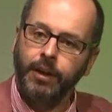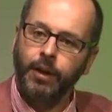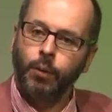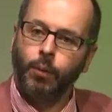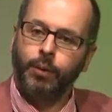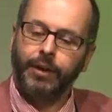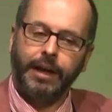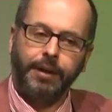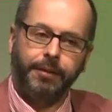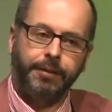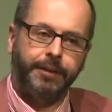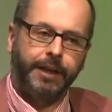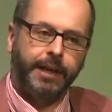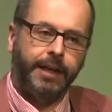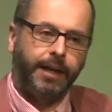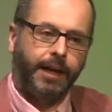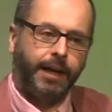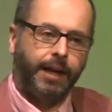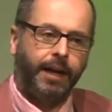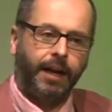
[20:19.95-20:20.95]
without
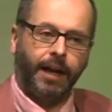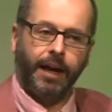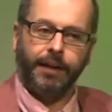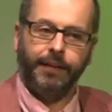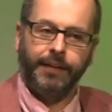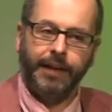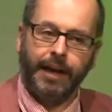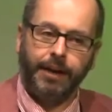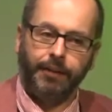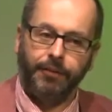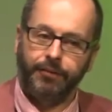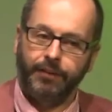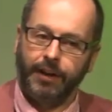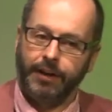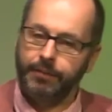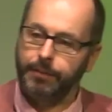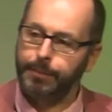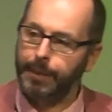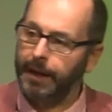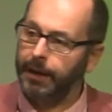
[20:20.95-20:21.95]
thinking at the
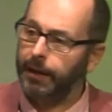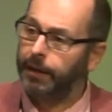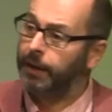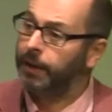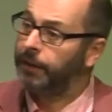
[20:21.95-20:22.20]
outset about